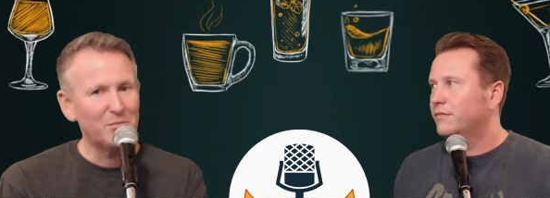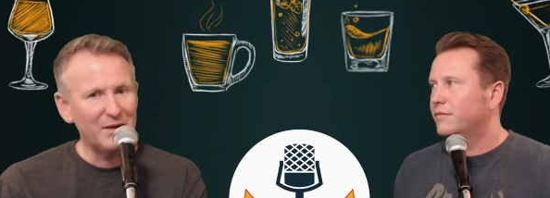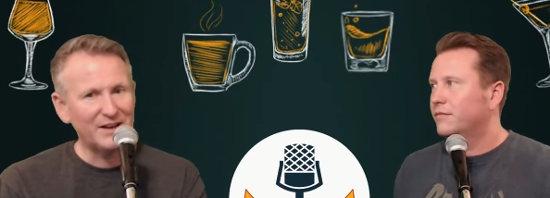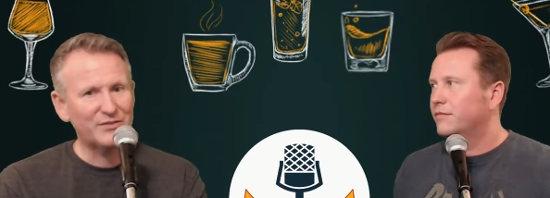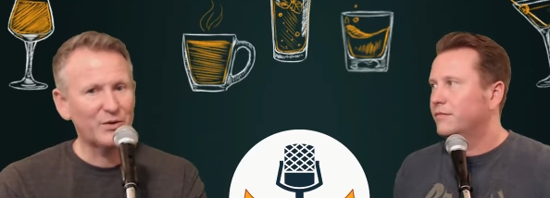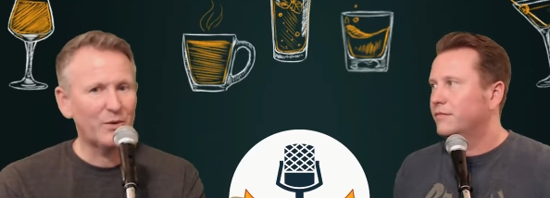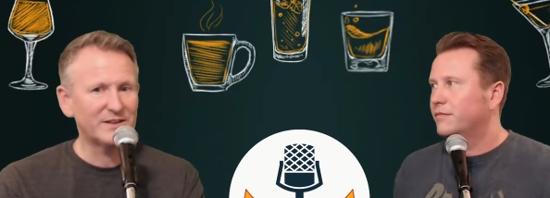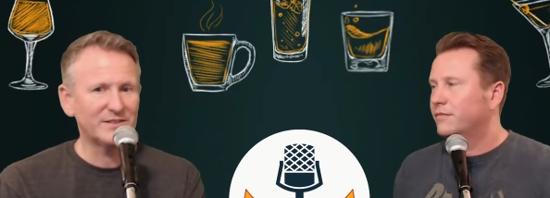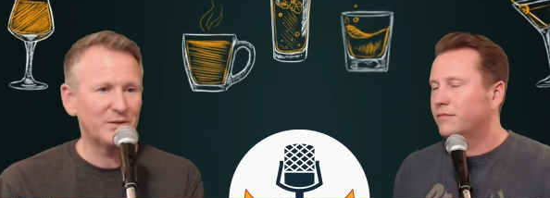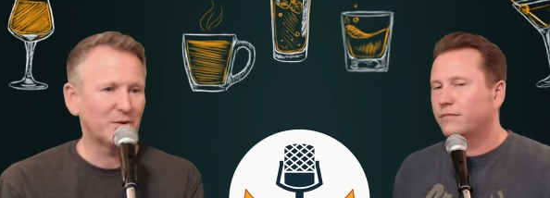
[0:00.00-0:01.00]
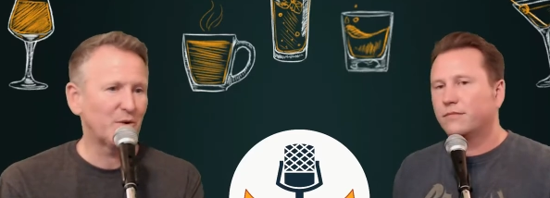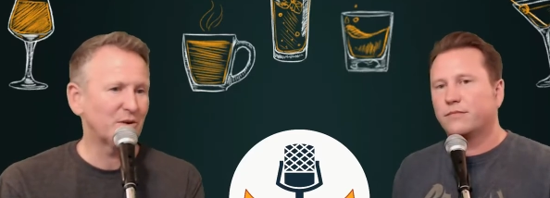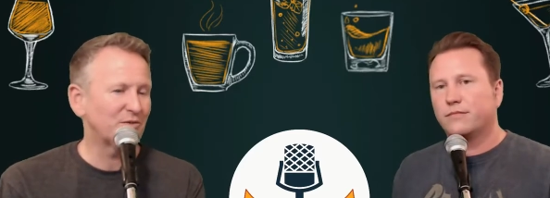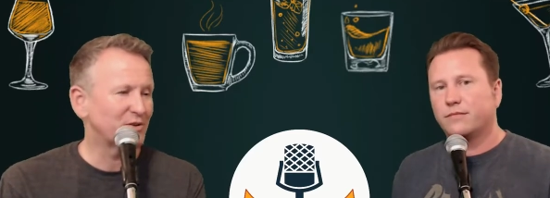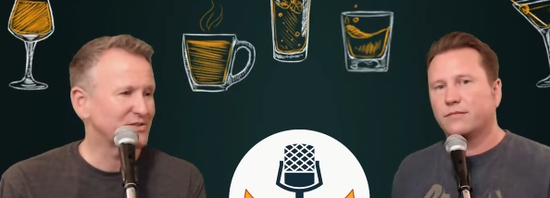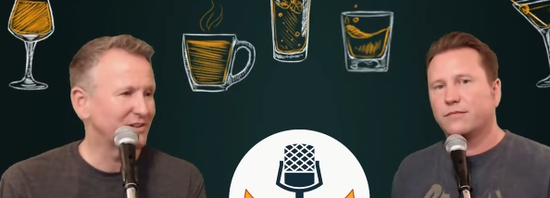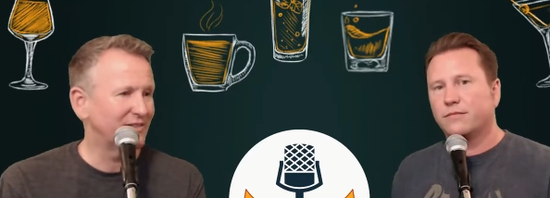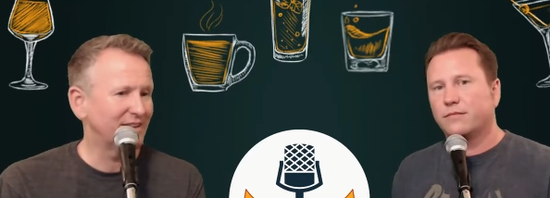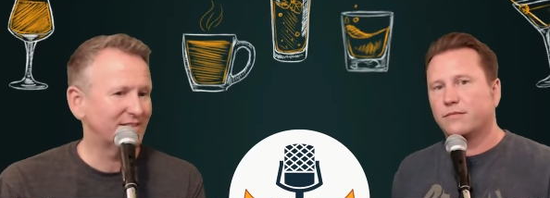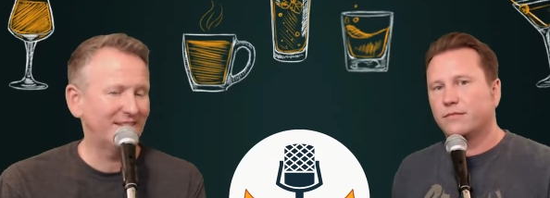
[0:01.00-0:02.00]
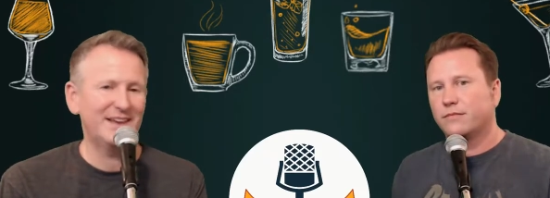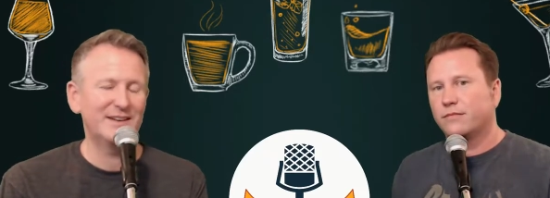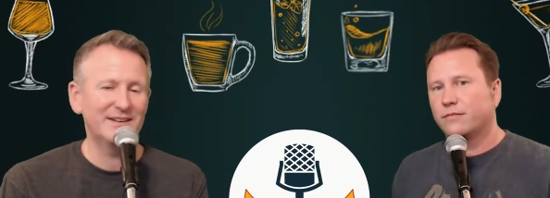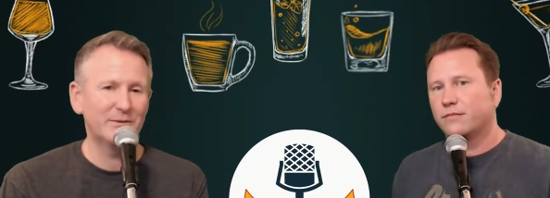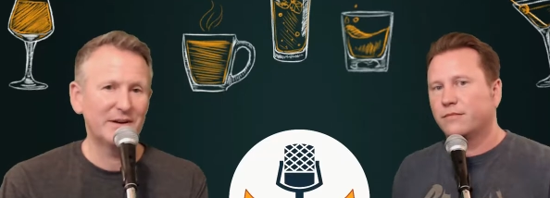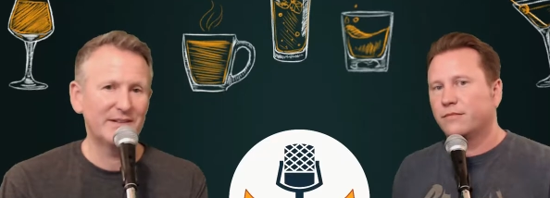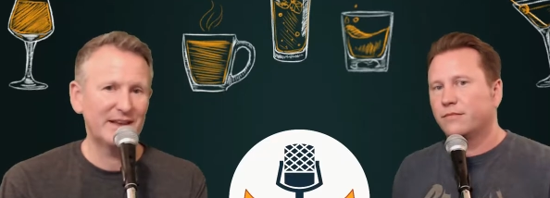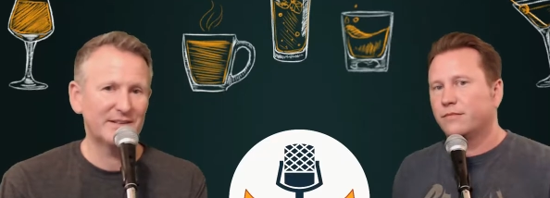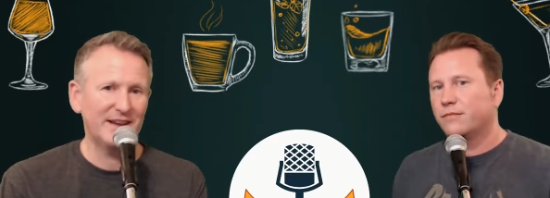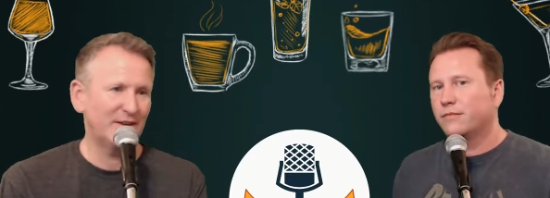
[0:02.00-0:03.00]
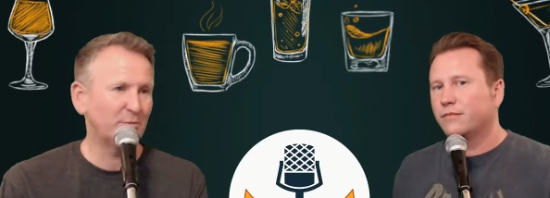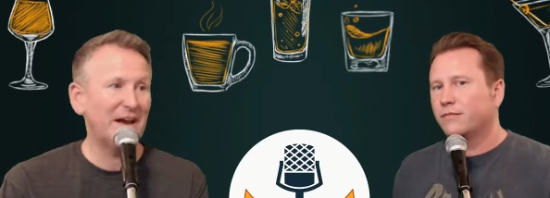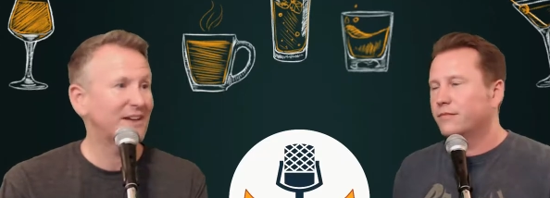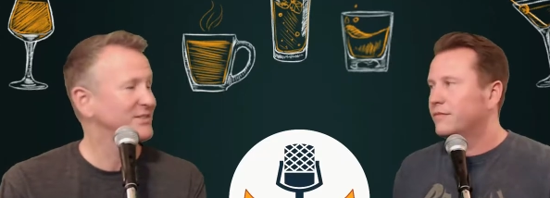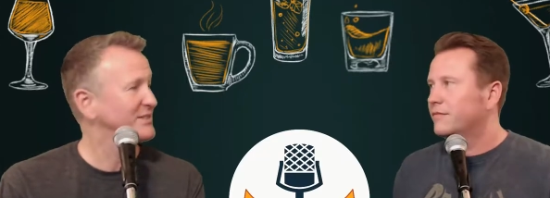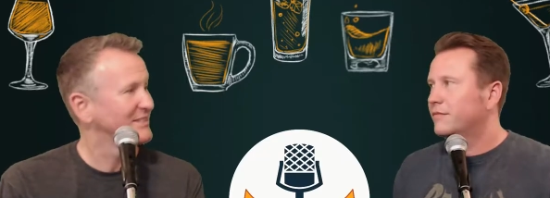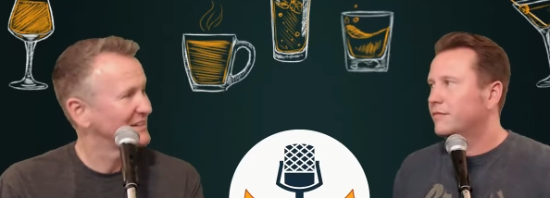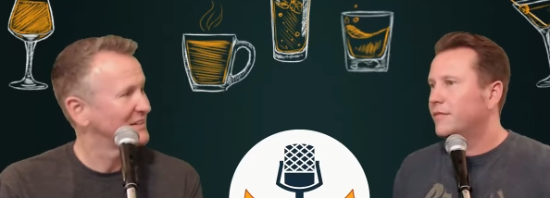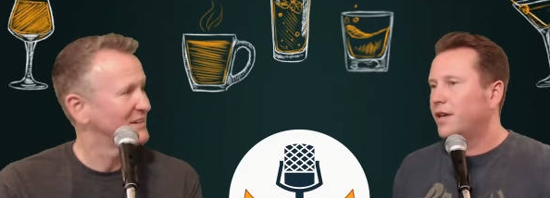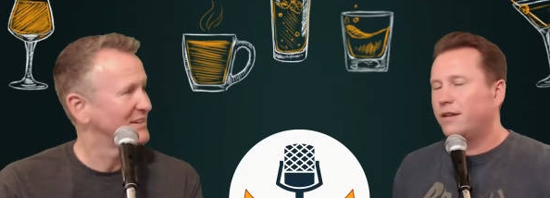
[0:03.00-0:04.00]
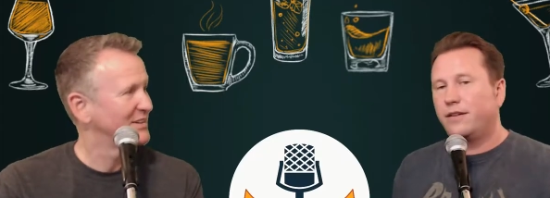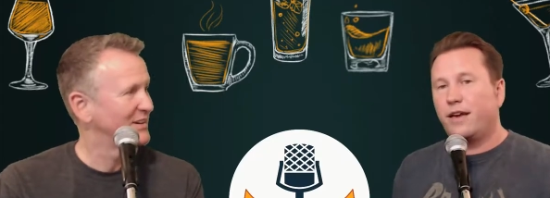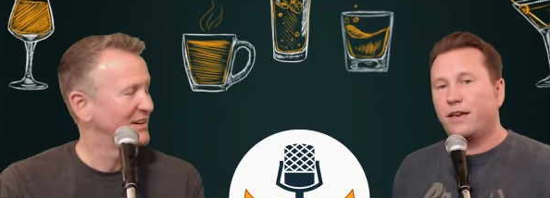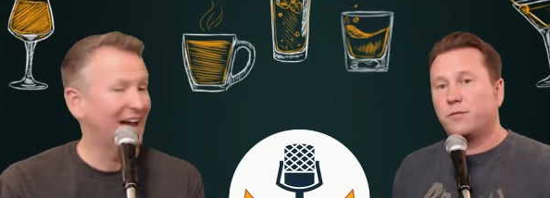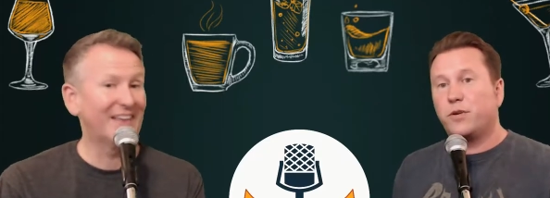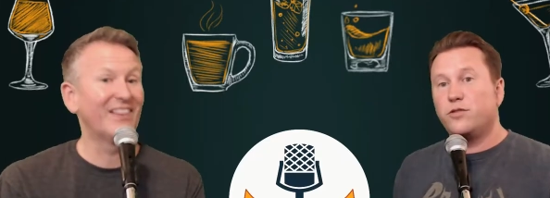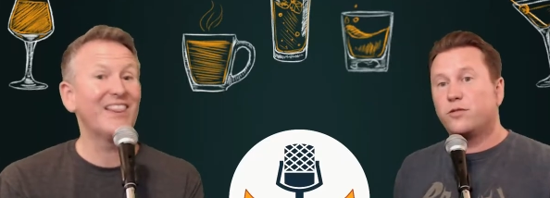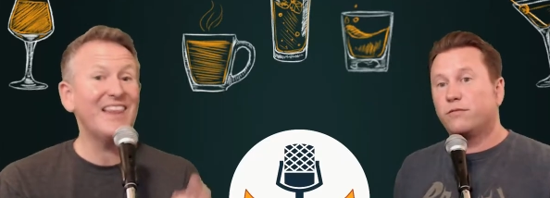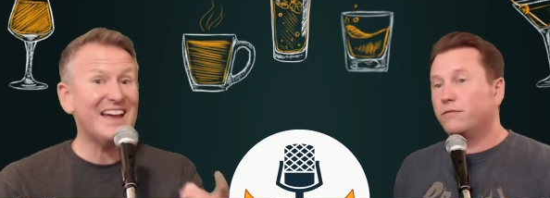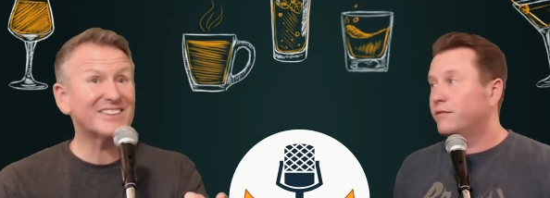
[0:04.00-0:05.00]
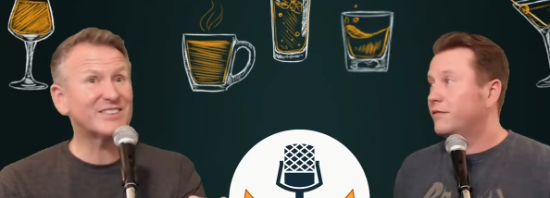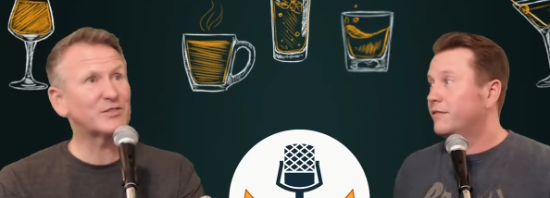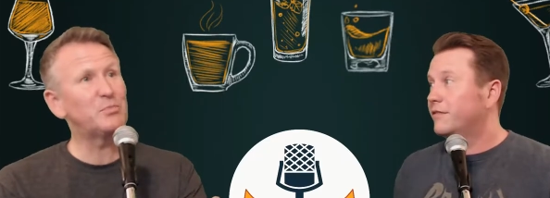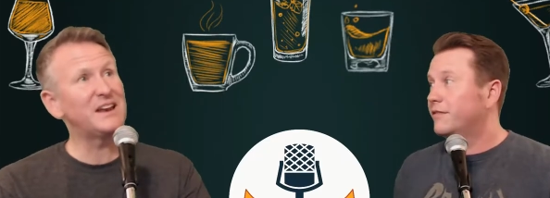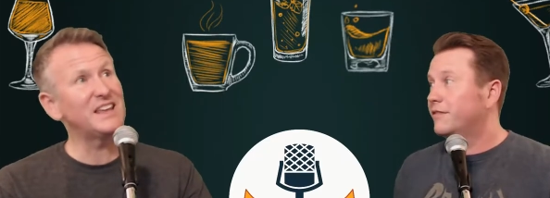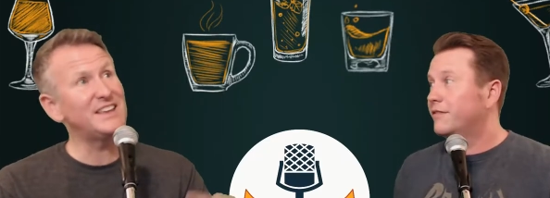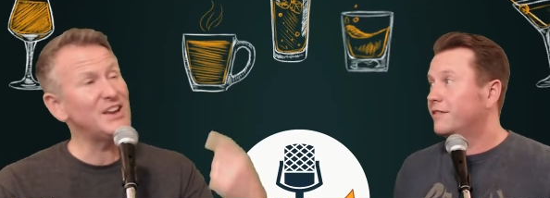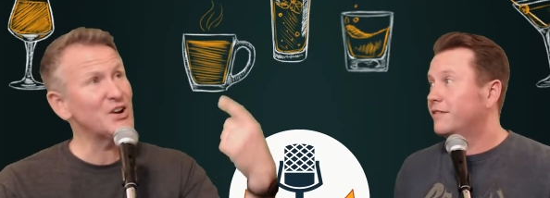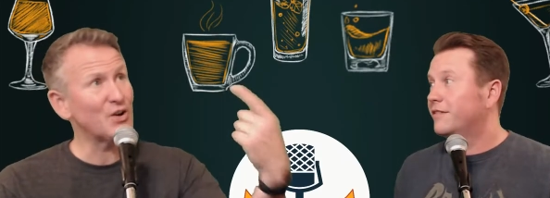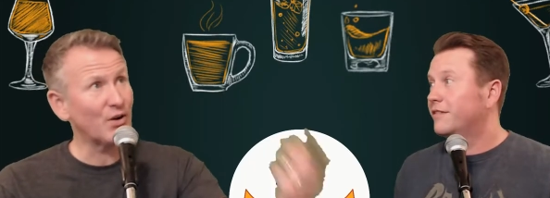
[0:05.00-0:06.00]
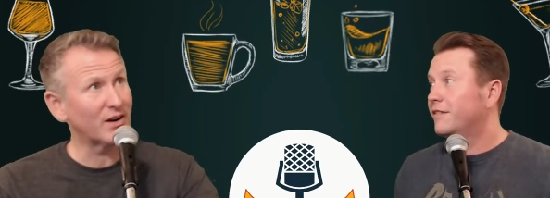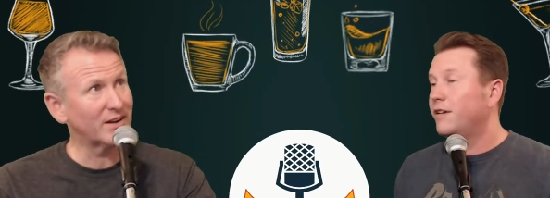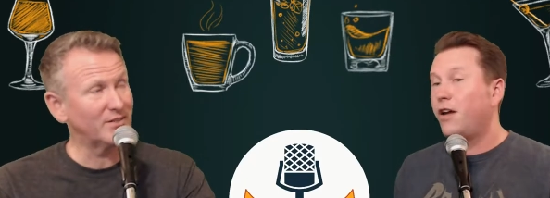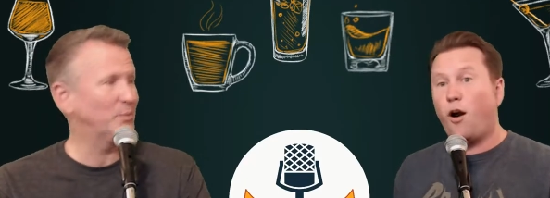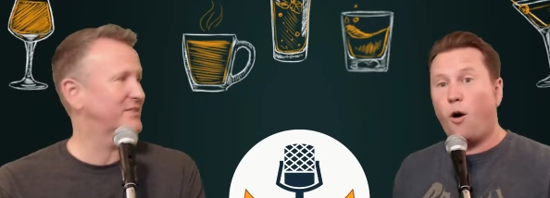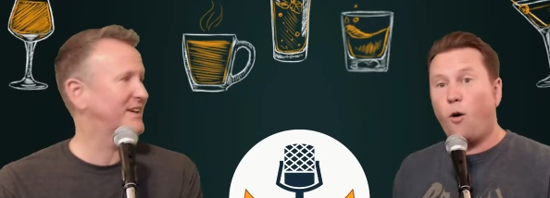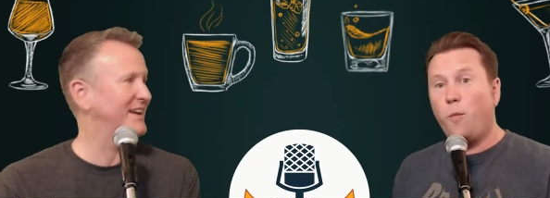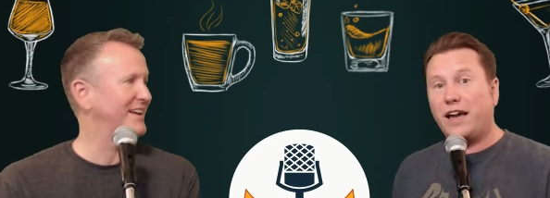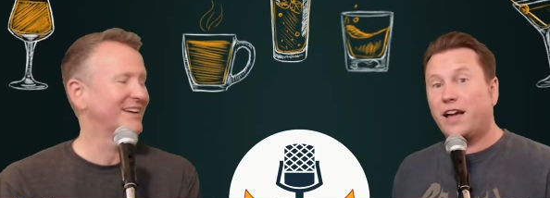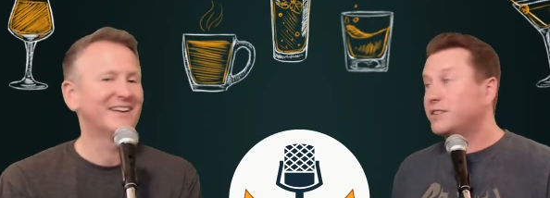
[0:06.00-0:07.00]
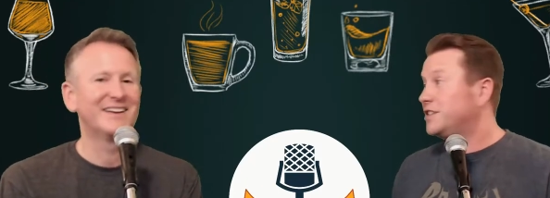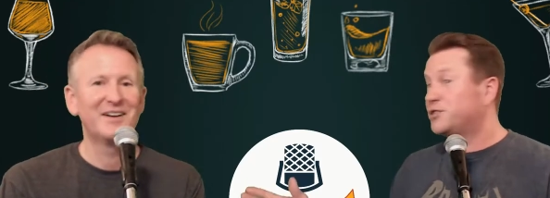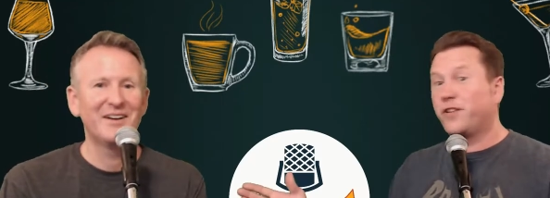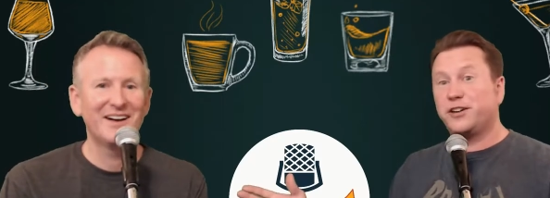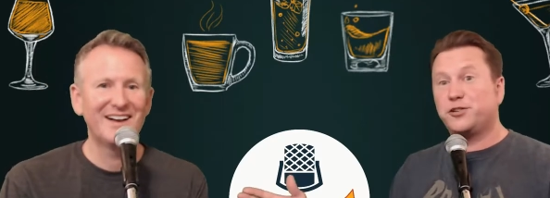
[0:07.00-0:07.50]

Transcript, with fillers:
Speaker 1: But if you're watching the recorded version of this, then, well, that day has passed. Yes, but unless it's been a year.
Speaker 2: No, oh my gosh, that's very